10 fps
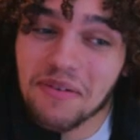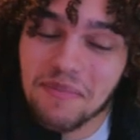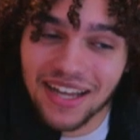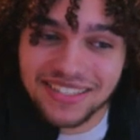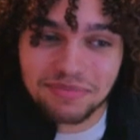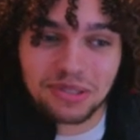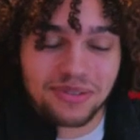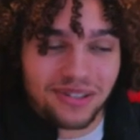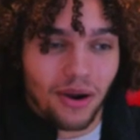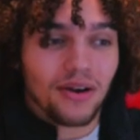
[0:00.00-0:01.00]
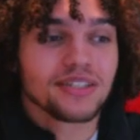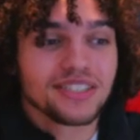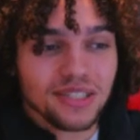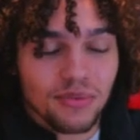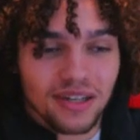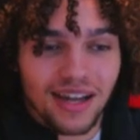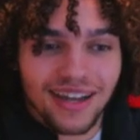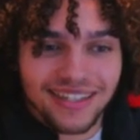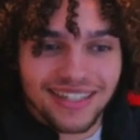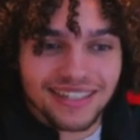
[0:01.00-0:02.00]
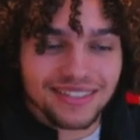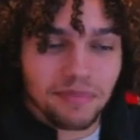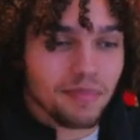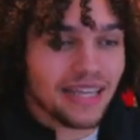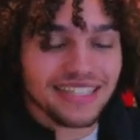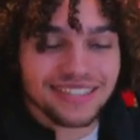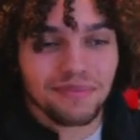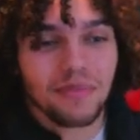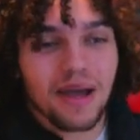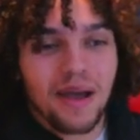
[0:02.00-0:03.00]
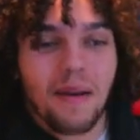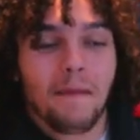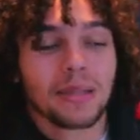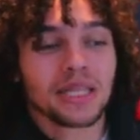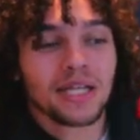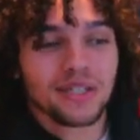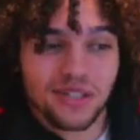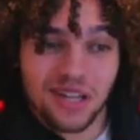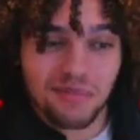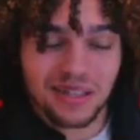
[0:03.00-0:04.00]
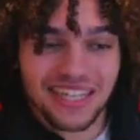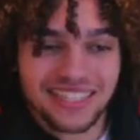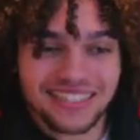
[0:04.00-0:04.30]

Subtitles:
mess between RNG and whatnot, and then making some blundering plays